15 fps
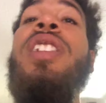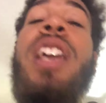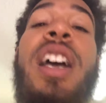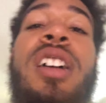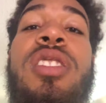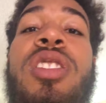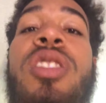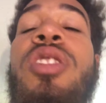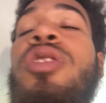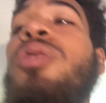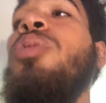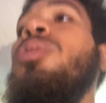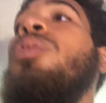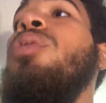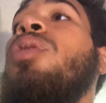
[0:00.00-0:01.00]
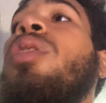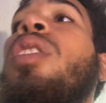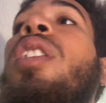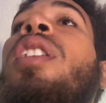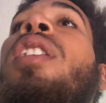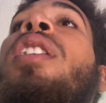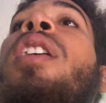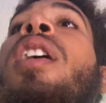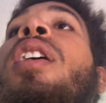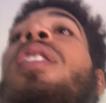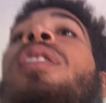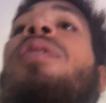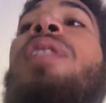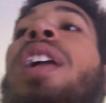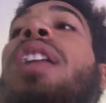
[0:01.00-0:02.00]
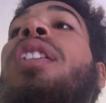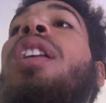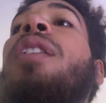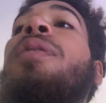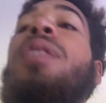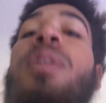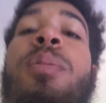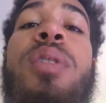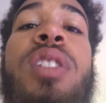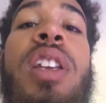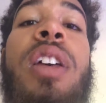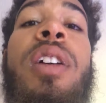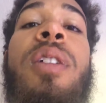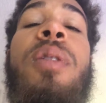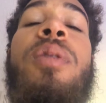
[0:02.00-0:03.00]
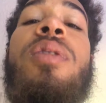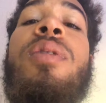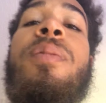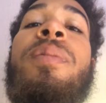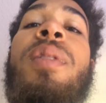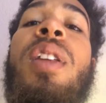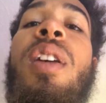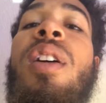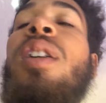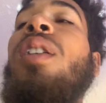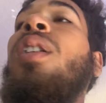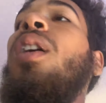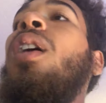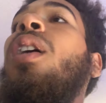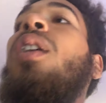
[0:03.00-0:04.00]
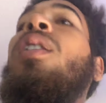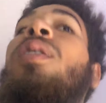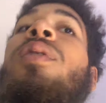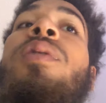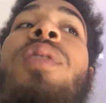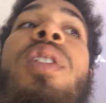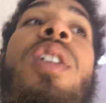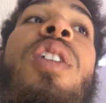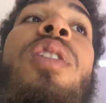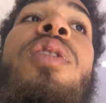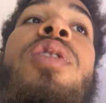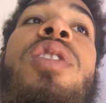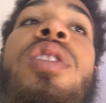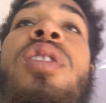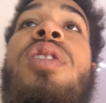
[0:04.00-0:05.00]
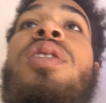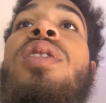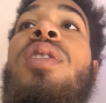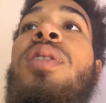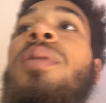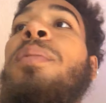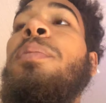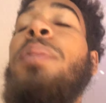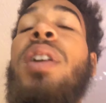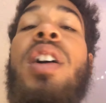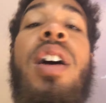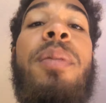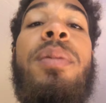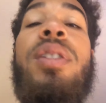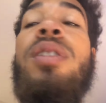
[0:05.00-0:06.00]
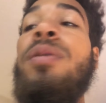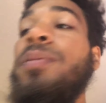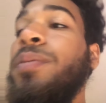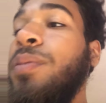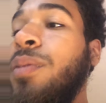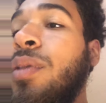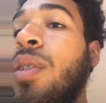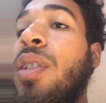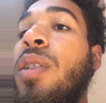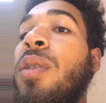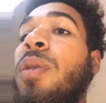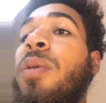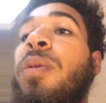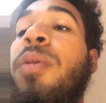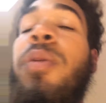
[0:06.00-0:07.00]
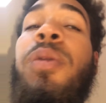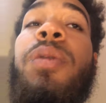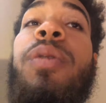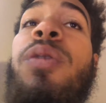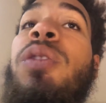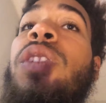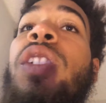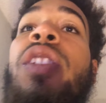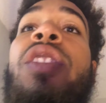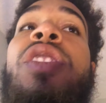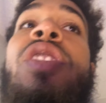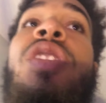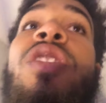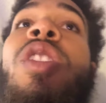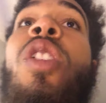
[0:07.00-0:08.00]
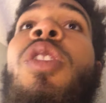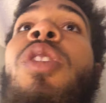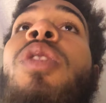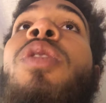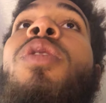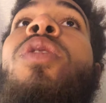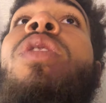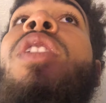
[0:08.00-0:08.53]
down to the truth of like loving themselves, of, just becoming just so